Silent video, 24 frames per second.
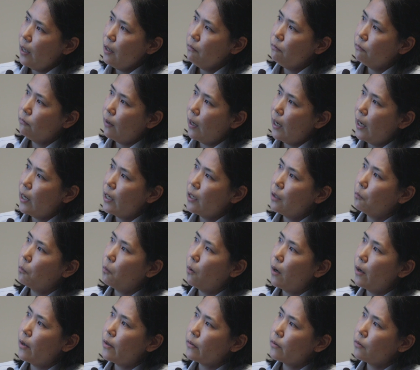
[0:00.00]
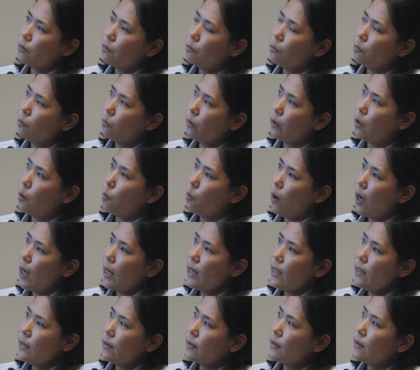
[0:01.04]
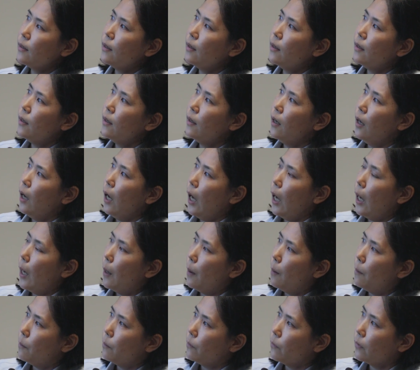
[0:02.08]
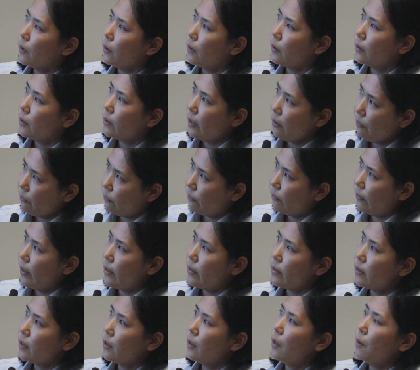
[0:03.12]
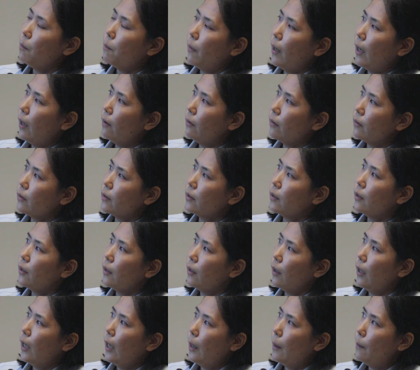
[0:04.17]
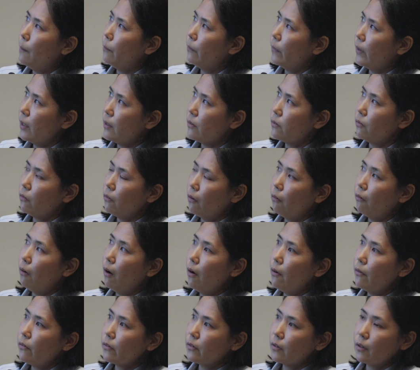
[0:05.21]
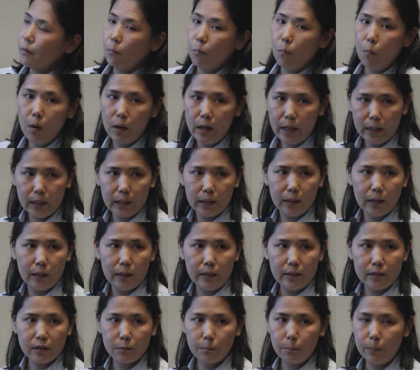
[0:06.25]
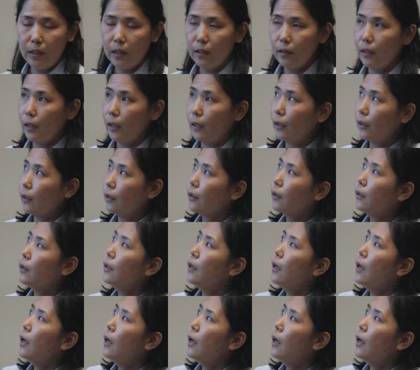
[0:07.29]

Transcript: then find was, you know, what is um, different about Um, these neurons, molecularly speaking,